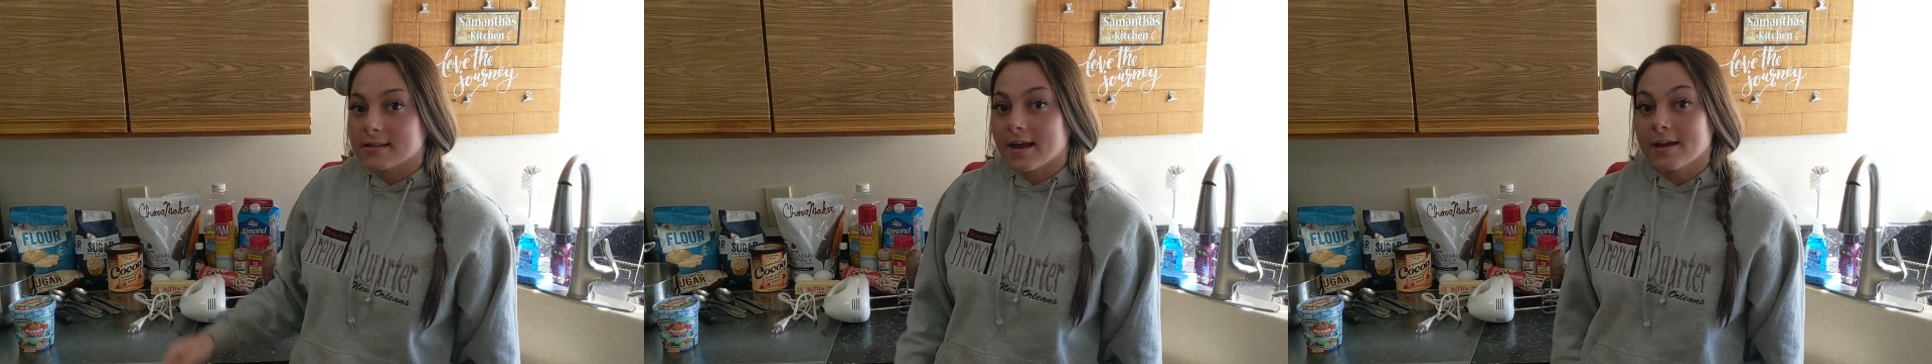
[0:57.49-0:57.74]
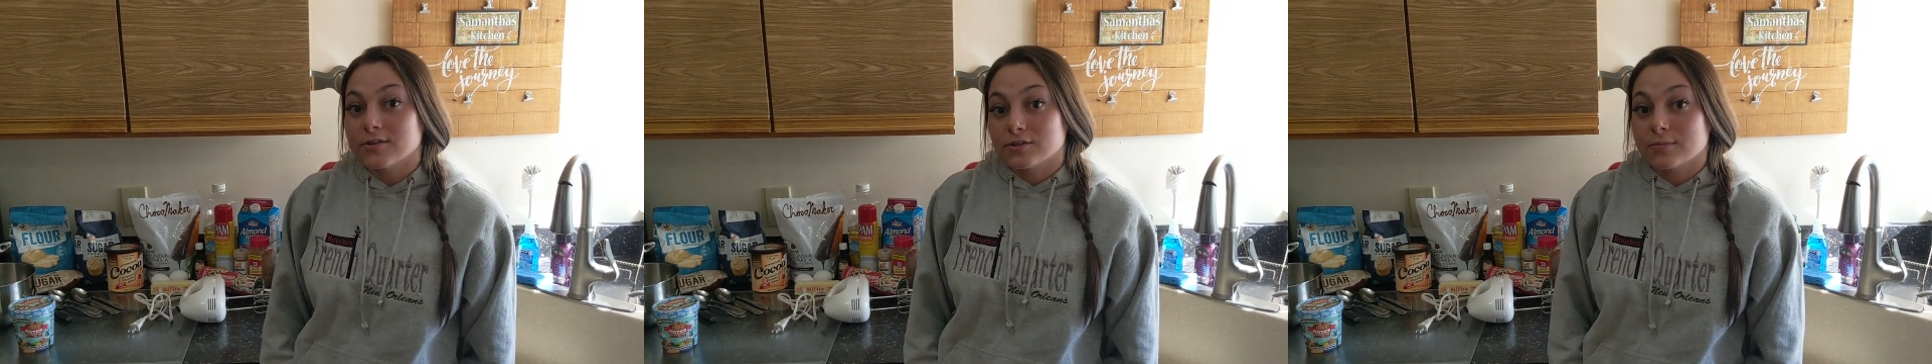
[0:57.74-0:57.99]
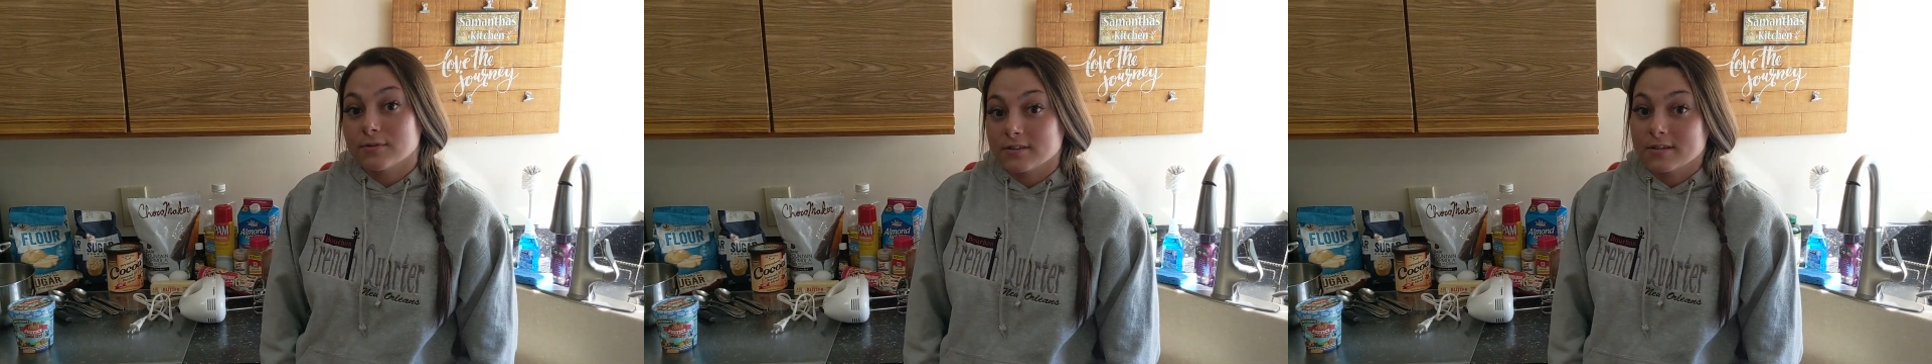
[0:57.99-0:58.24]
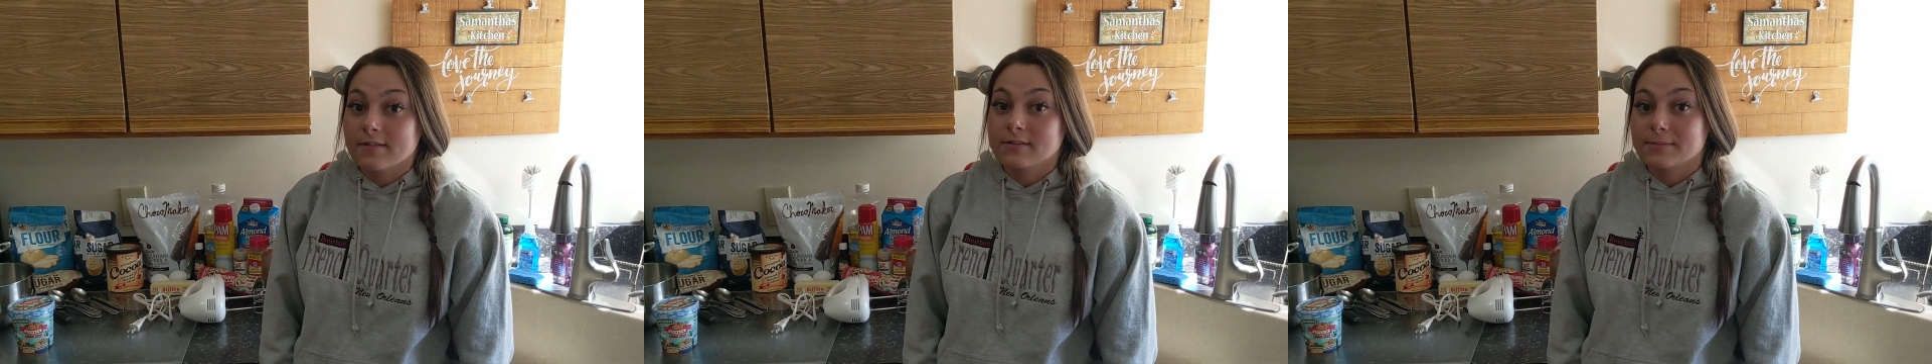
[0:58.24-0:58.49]
the ice cream
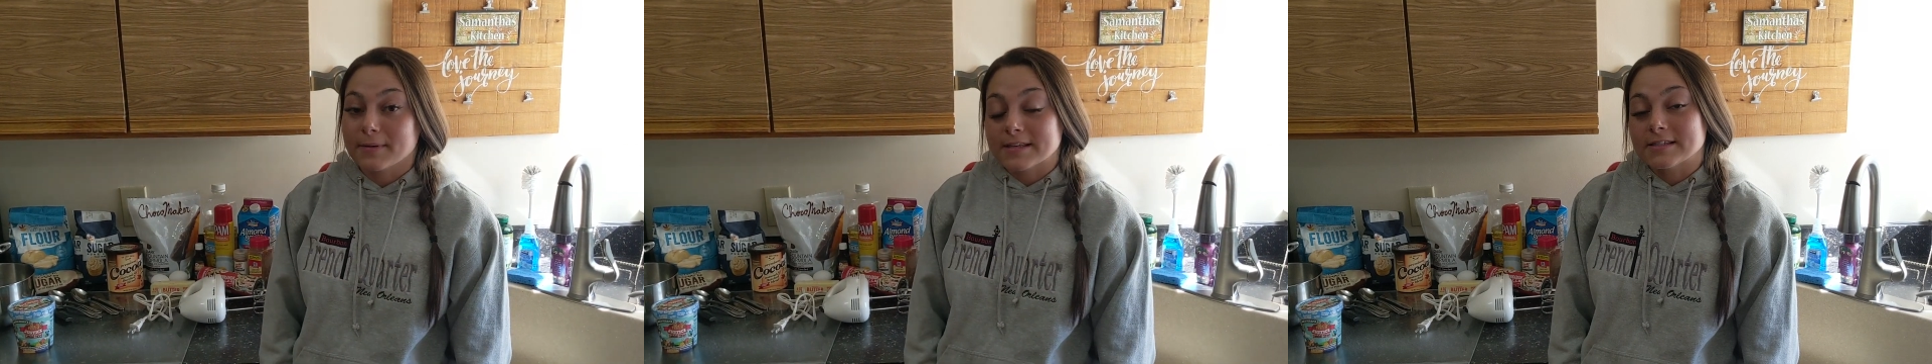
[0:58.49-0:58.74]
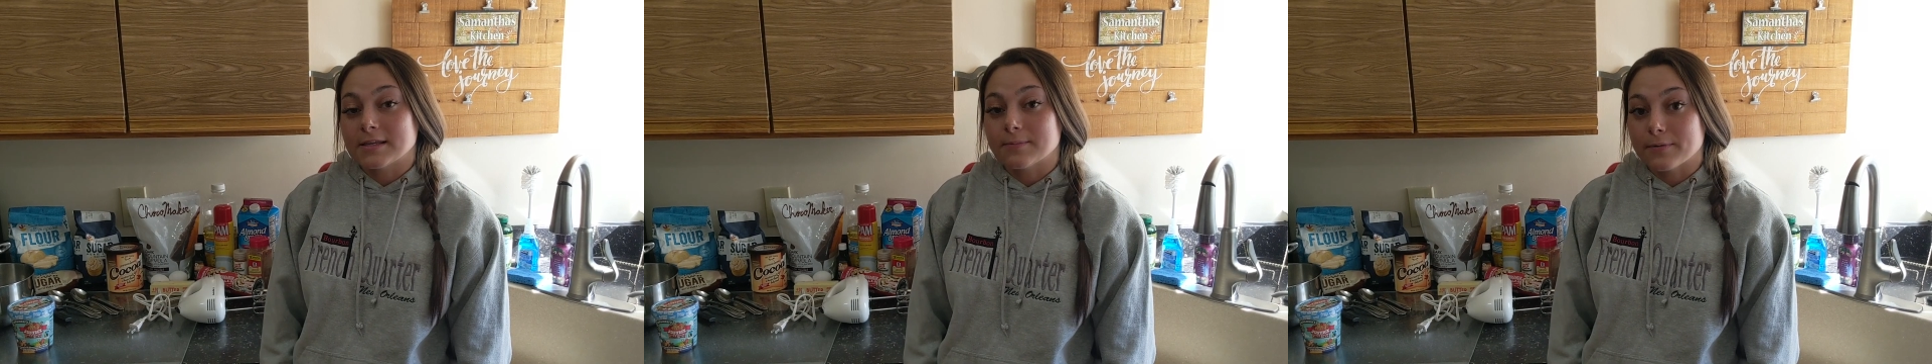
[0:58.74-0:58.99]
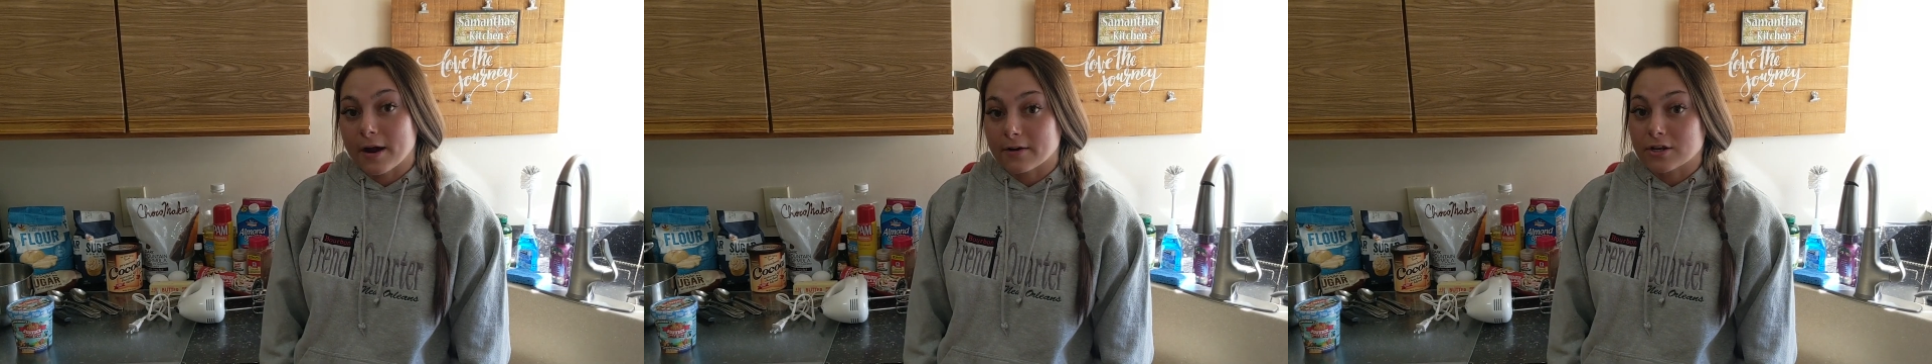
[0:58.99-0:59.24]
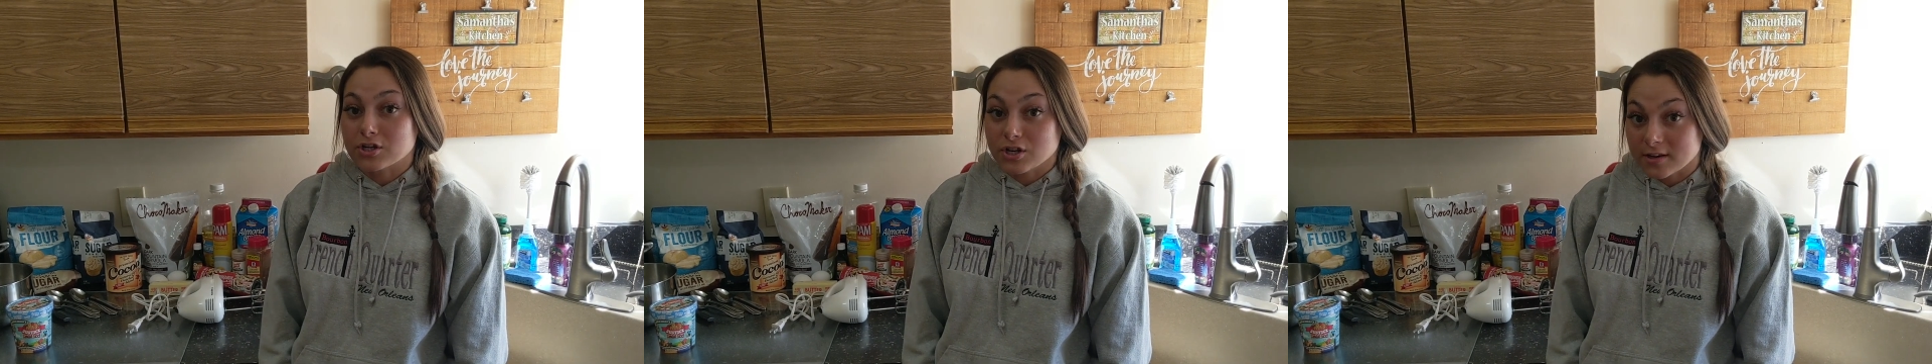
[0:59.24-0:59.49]
does have spicy
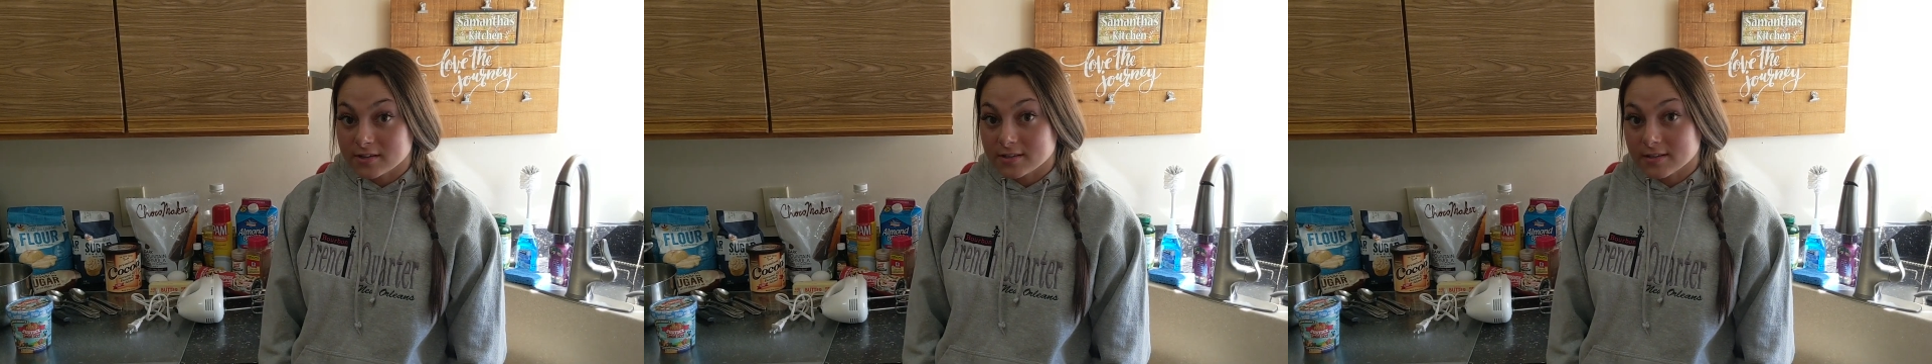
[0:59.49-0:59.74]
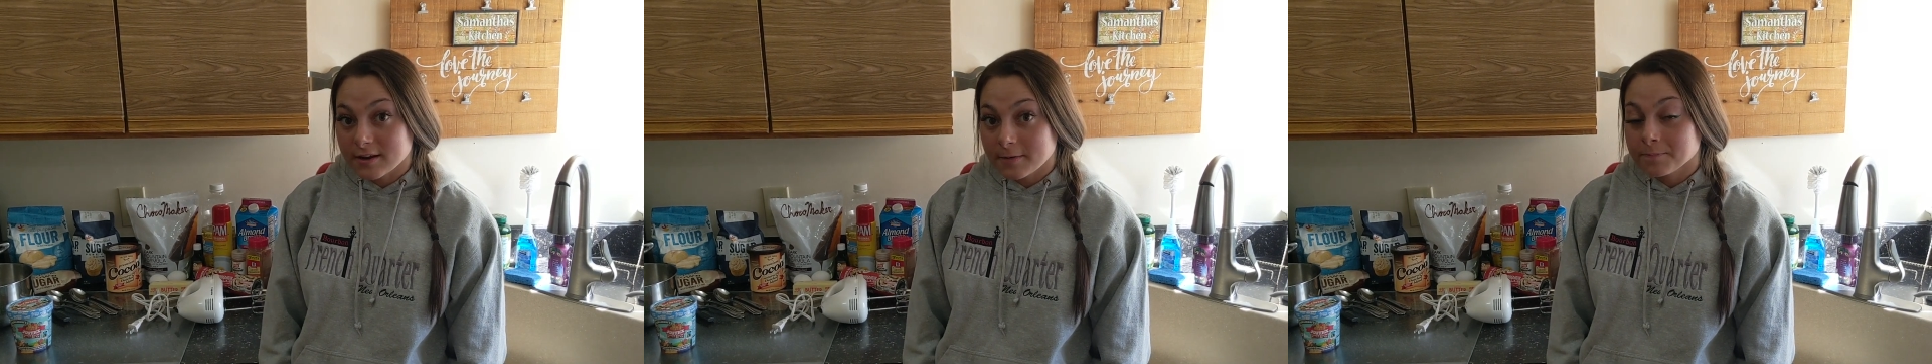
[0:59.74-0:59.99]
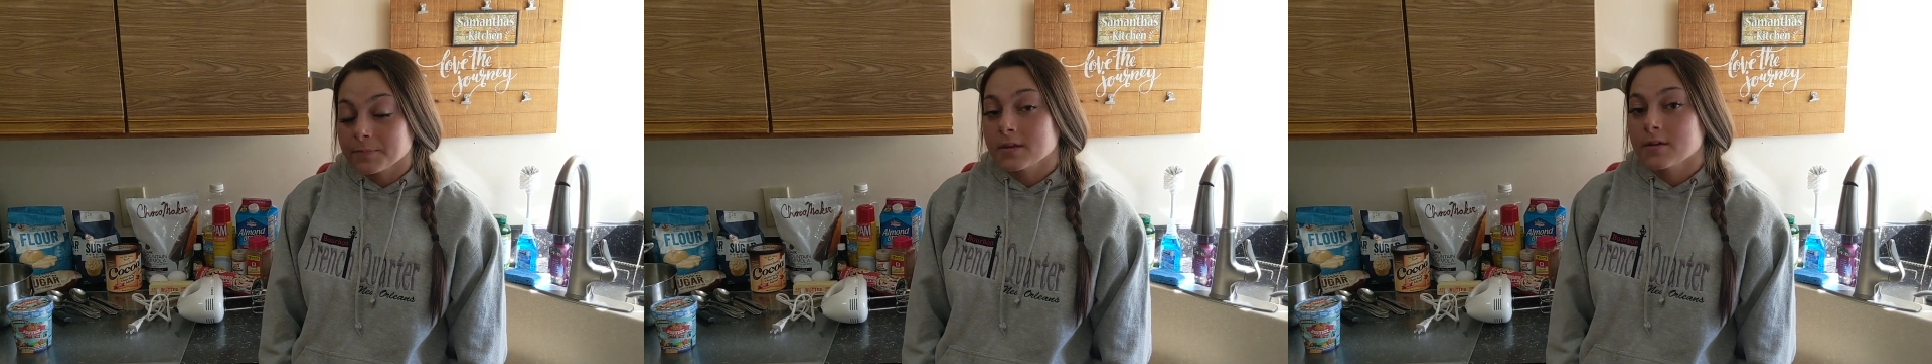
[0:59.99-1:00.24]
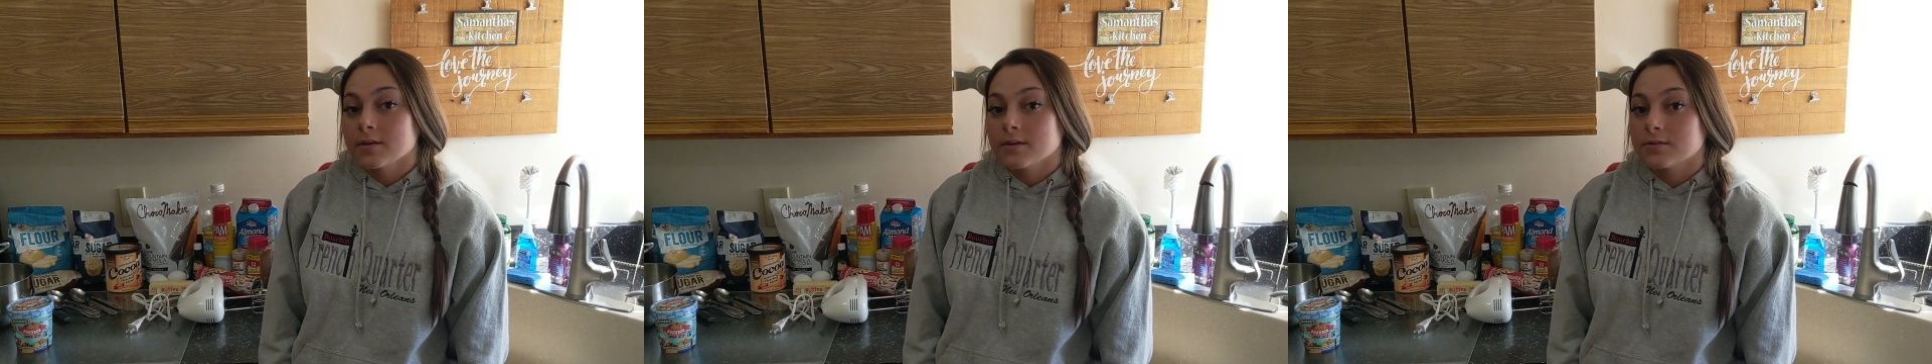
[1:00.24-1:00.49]
brownie chunks in there.
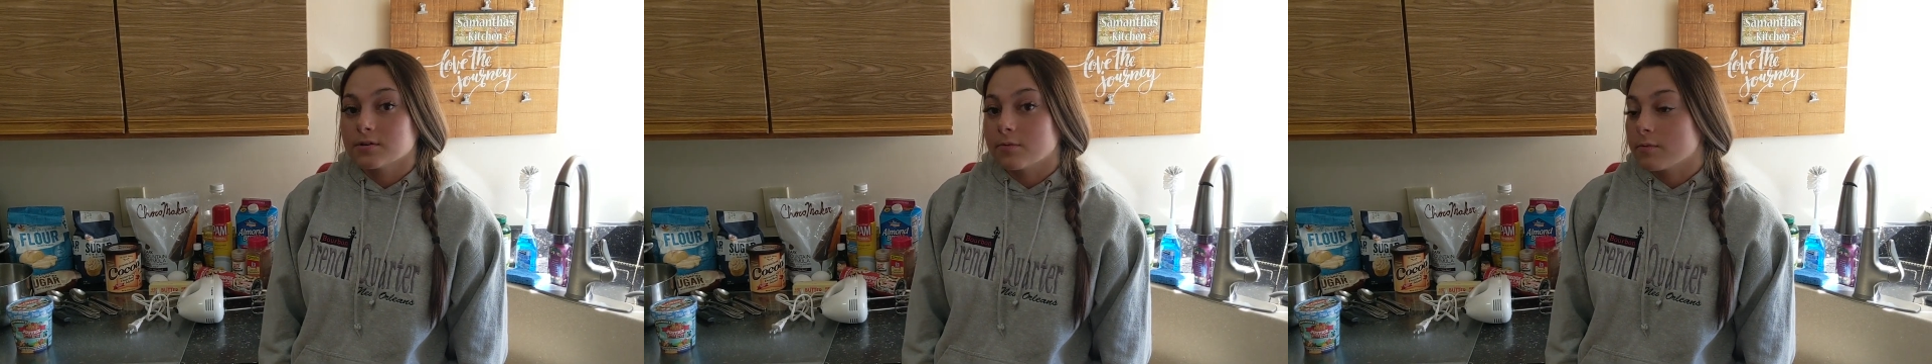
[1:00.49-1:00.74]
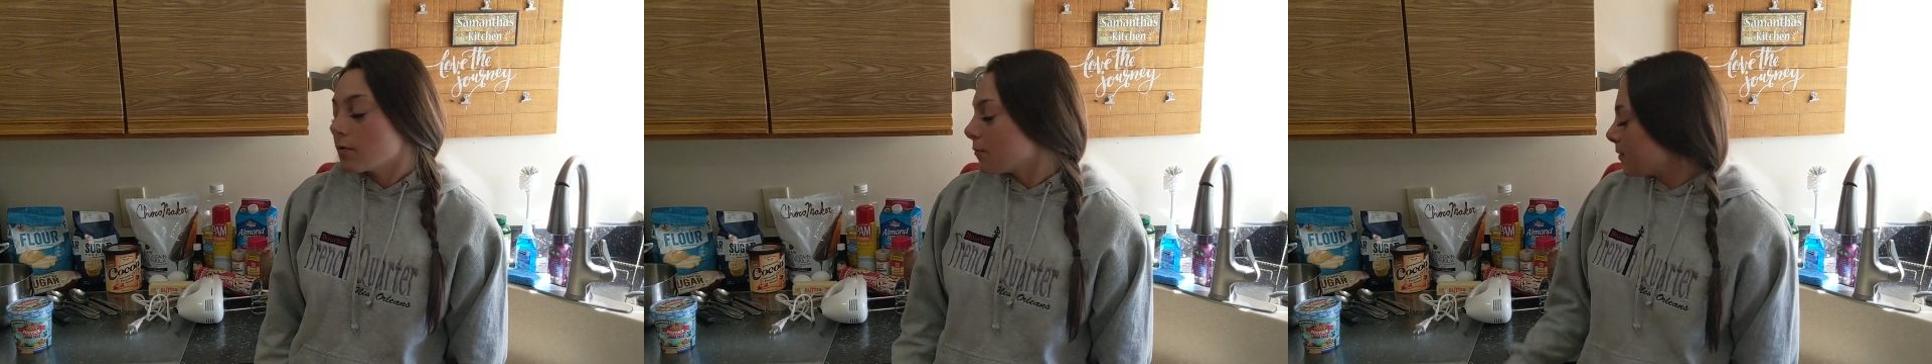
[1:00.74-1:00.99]
So we will